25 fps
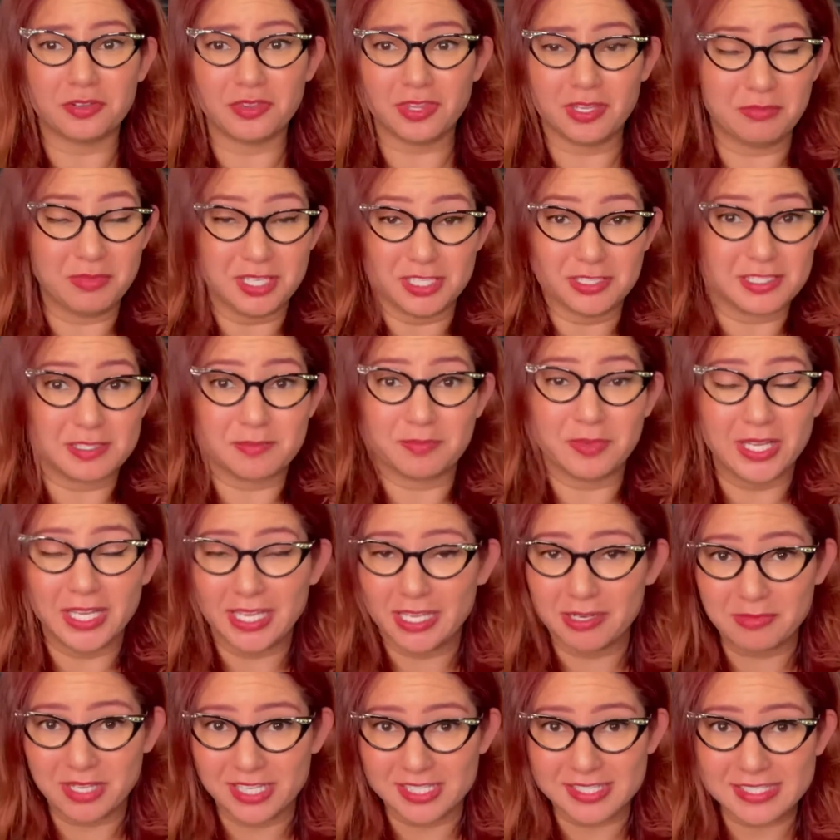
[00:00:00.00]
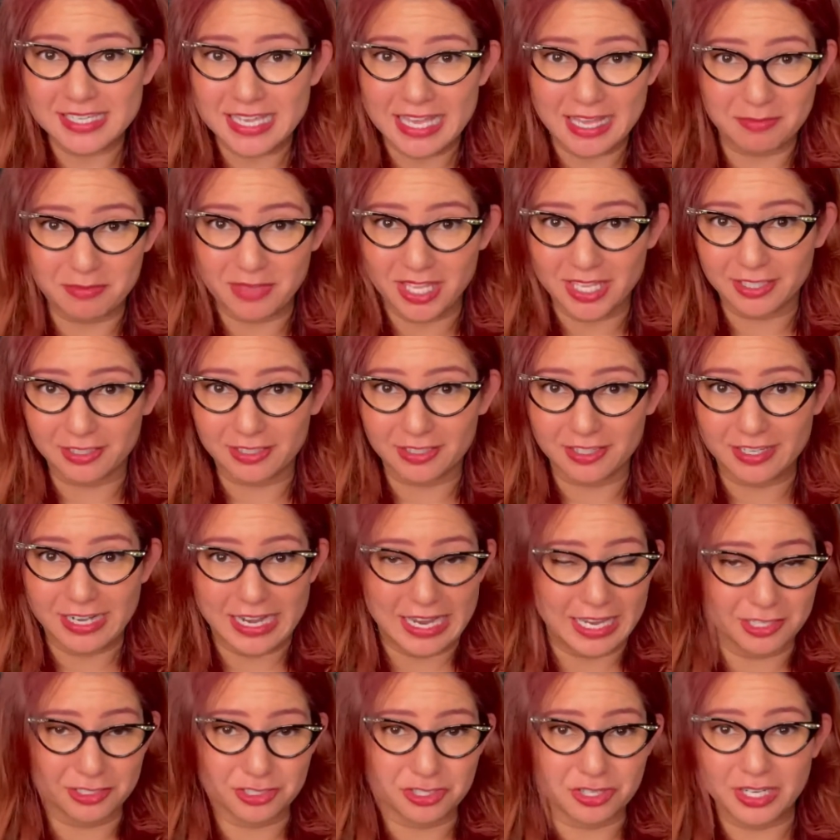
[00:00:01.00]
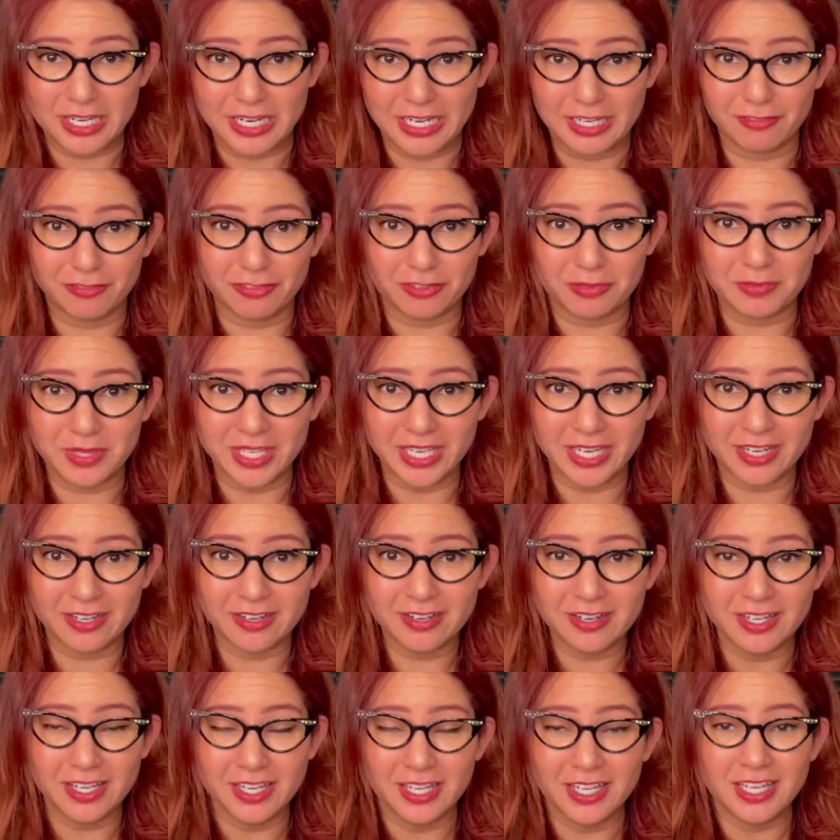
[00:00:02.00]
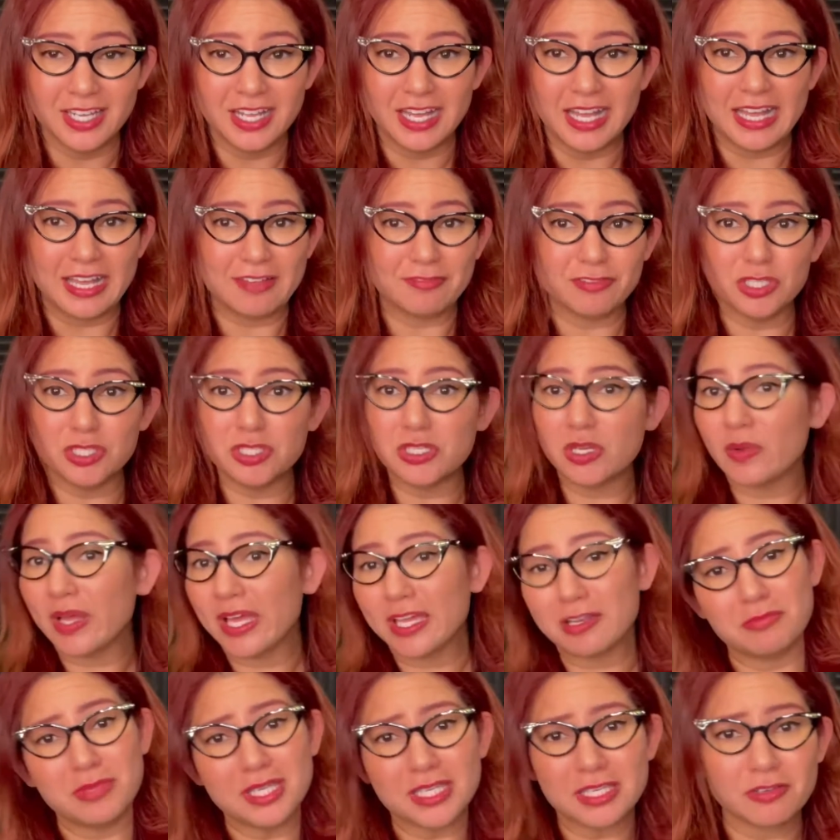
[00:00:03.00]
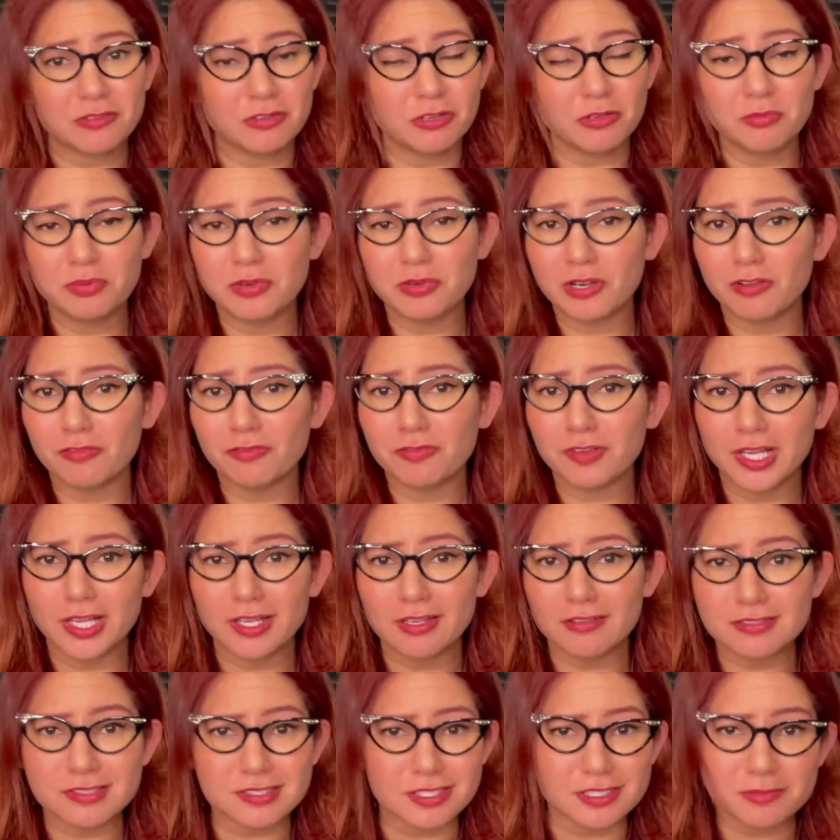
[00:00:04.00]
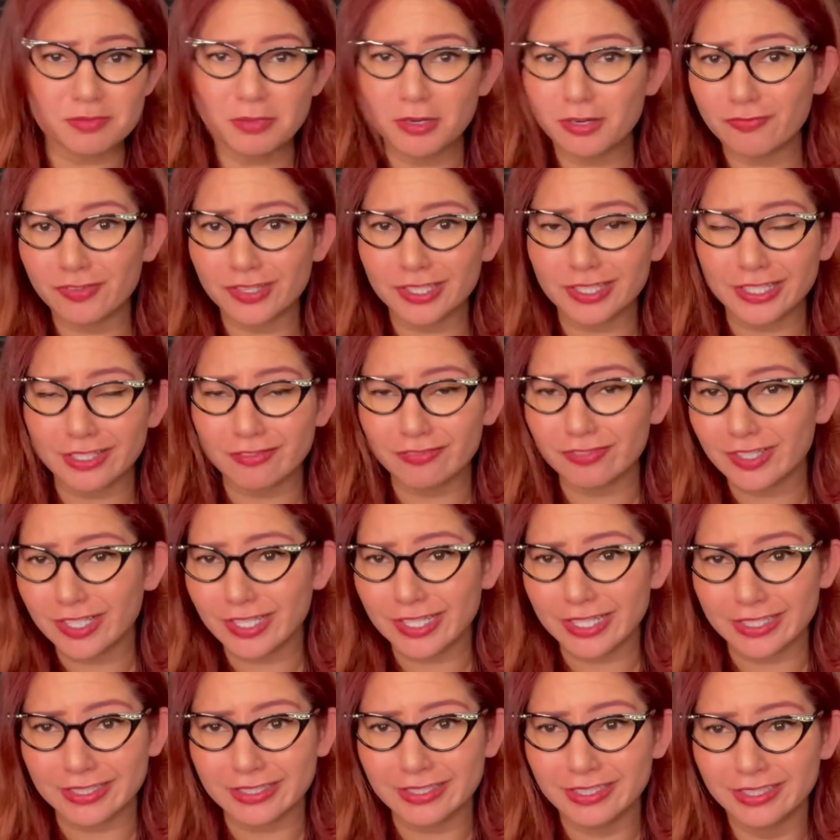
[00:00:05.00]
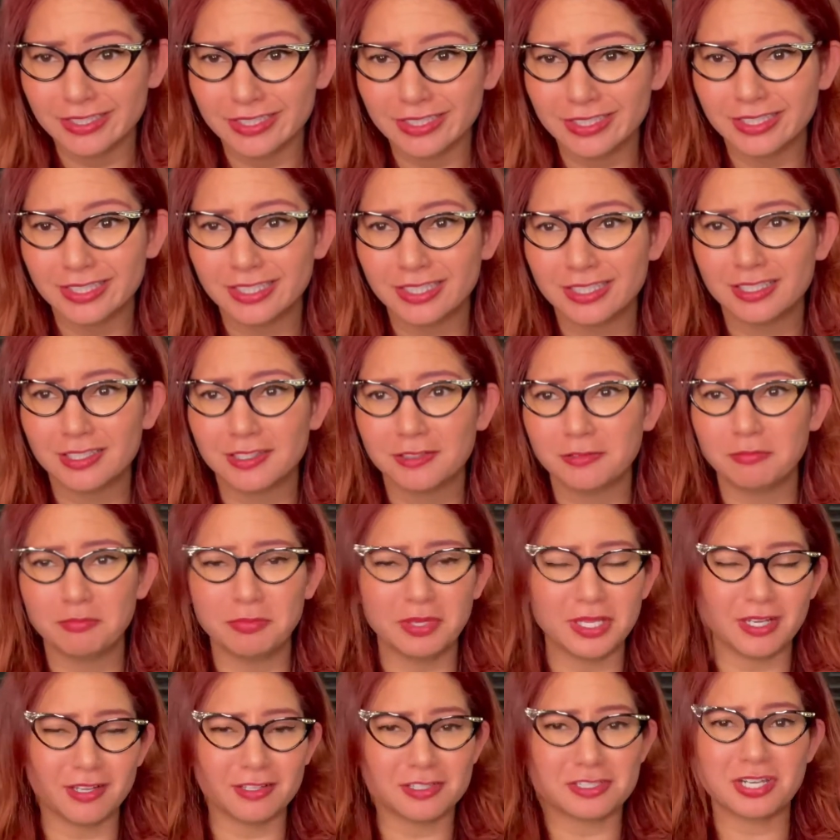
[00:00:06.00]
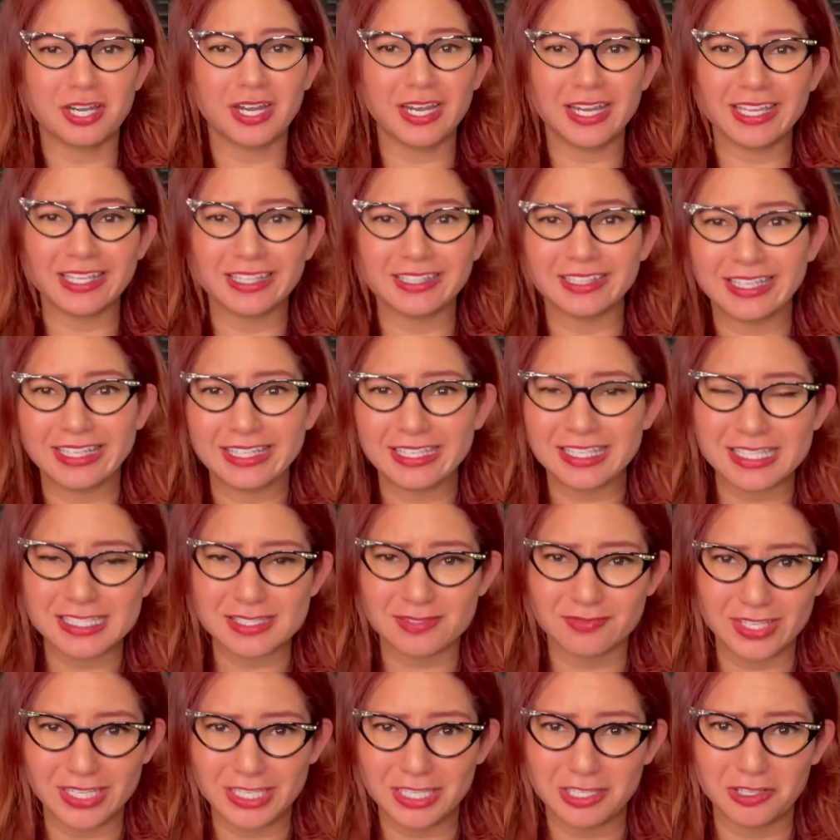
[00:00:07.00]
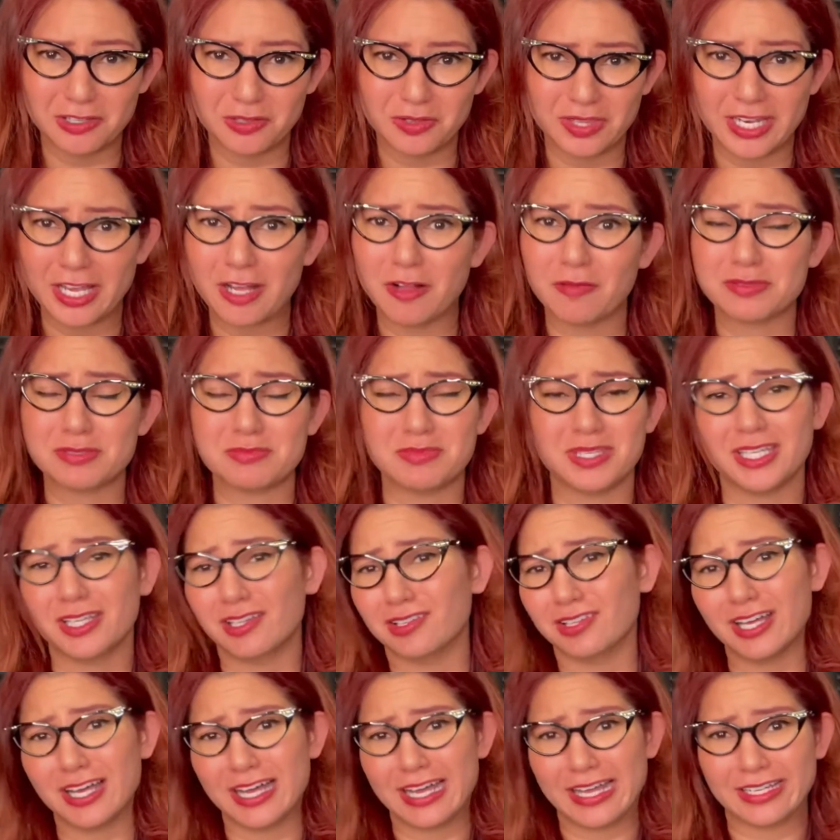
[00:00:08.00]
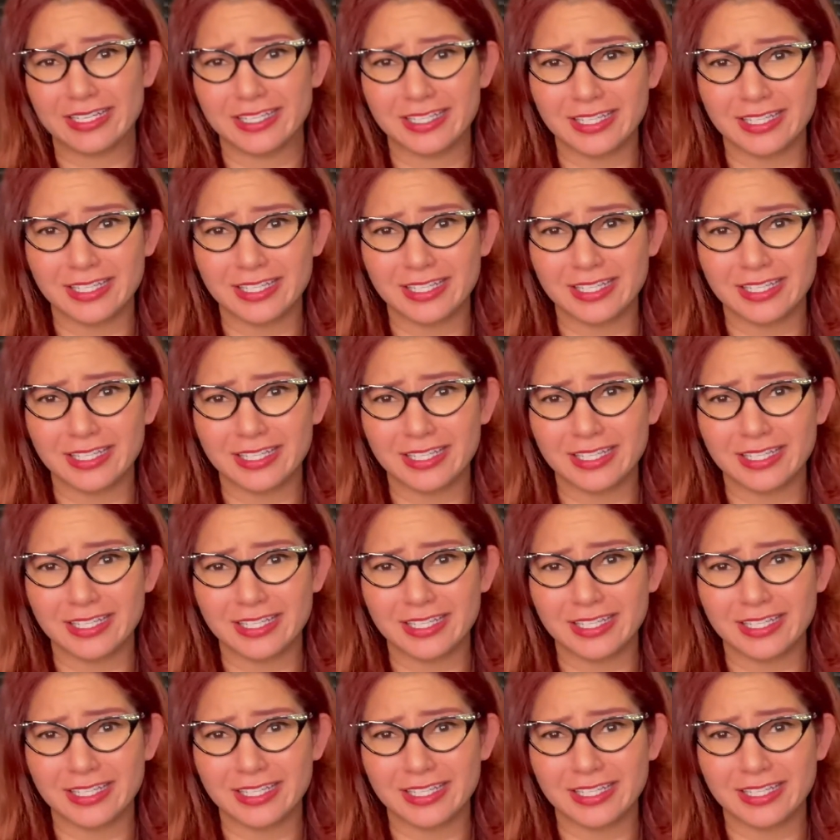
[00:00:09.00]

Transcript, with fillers: than me just buying my Snapmaker and trying from there. If you know how to make your own profiles, that's perfectly fine. But I'll try and link his video that helped me a lot